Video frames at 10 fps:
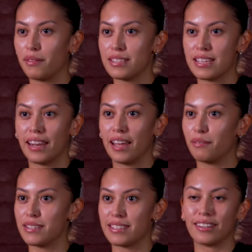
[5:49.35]
of his head
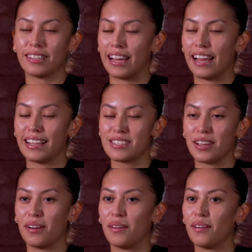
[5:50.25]
every single night.
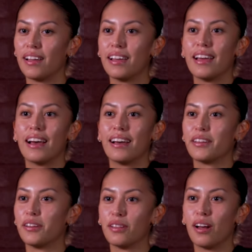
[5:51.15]
So.
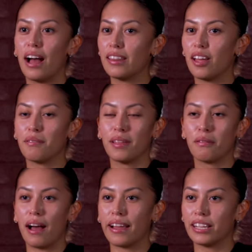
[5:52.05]
You lo I love that
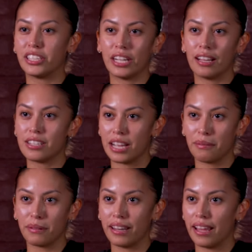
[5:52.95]
I get challenged
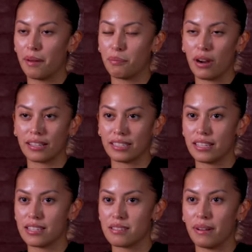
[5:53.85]
every day. I
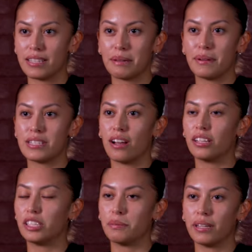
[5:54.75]
practice. My teammates
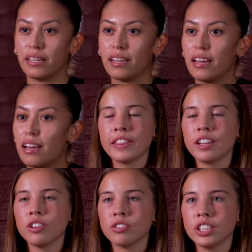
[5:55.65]
challenge me. I think
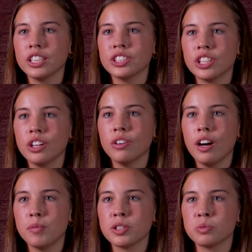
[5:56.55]
it'll really show
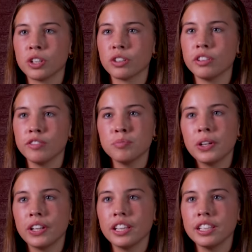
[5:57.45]
how much work we've put
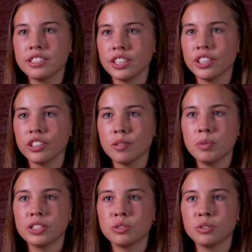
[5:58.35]
in this year in the Big